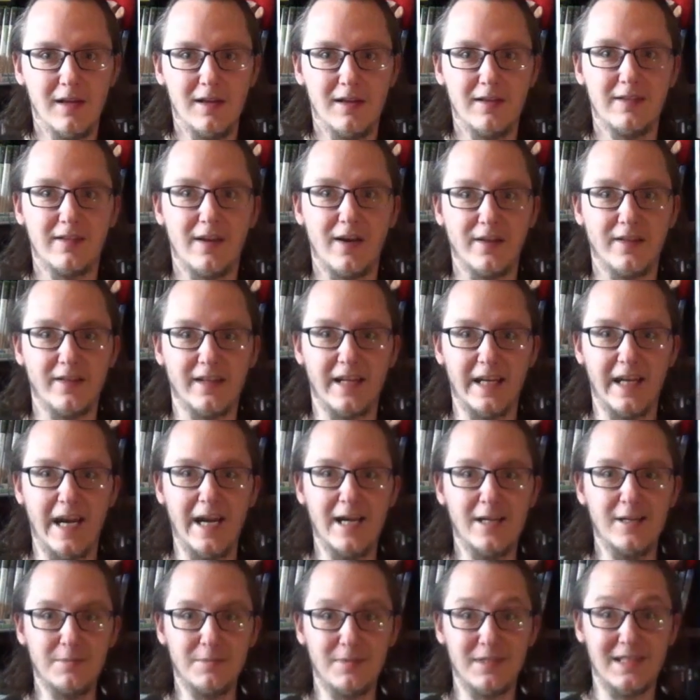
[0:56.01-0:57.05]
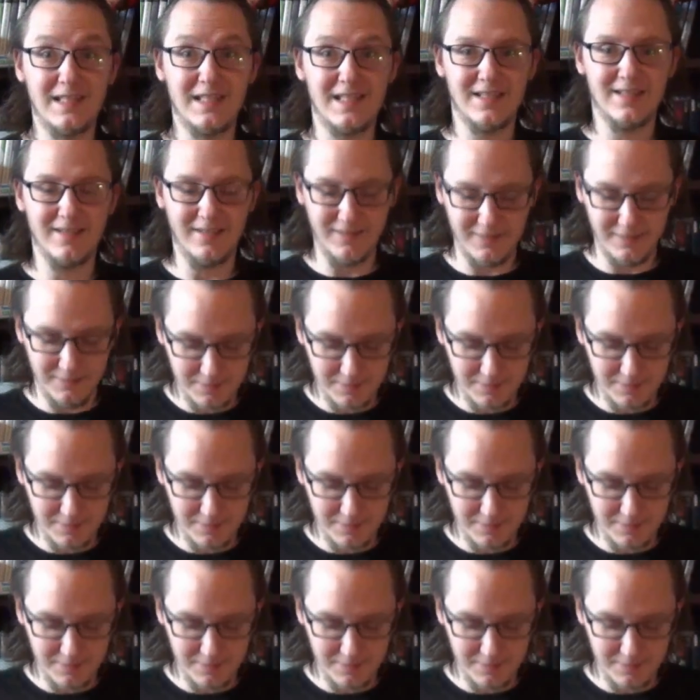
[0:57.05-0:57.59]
It's got the games.